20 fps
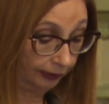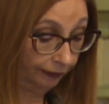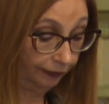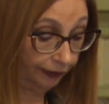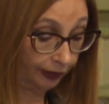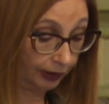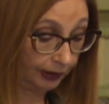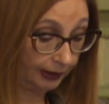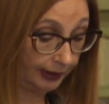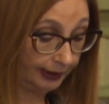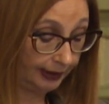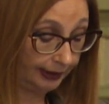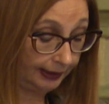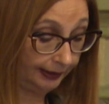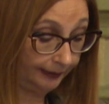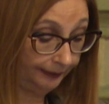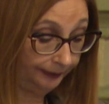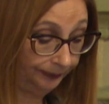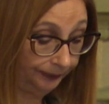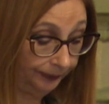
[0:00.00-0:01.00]
First,
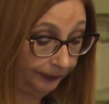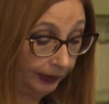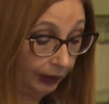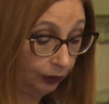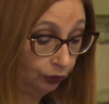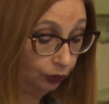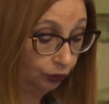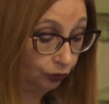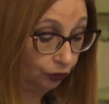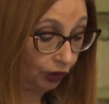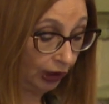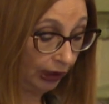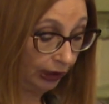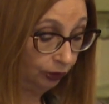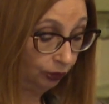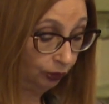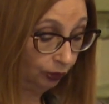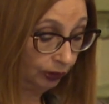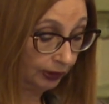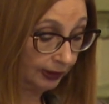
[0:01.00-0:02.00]
to try
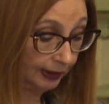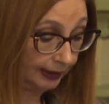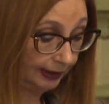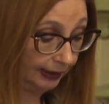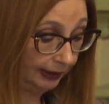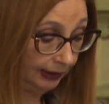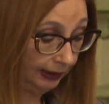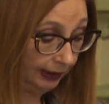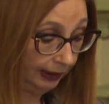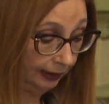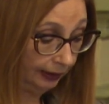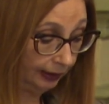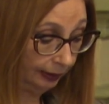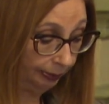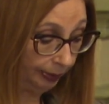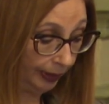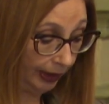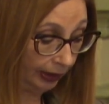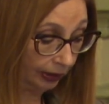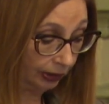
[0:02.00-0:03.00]
to conciliate the
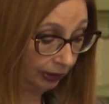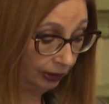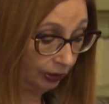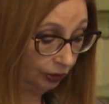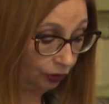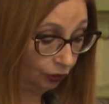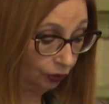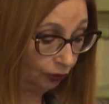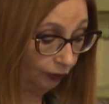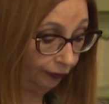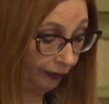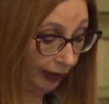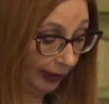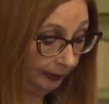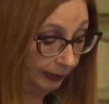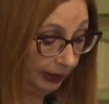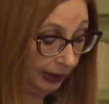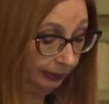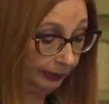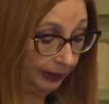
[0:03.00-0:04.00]
parents through
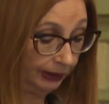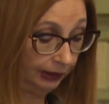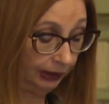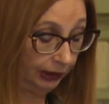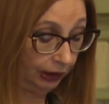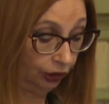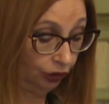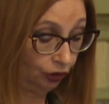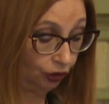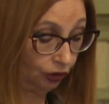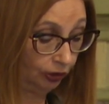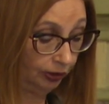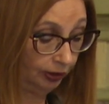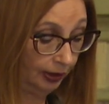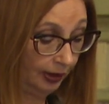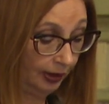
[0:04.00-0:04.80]
family mediation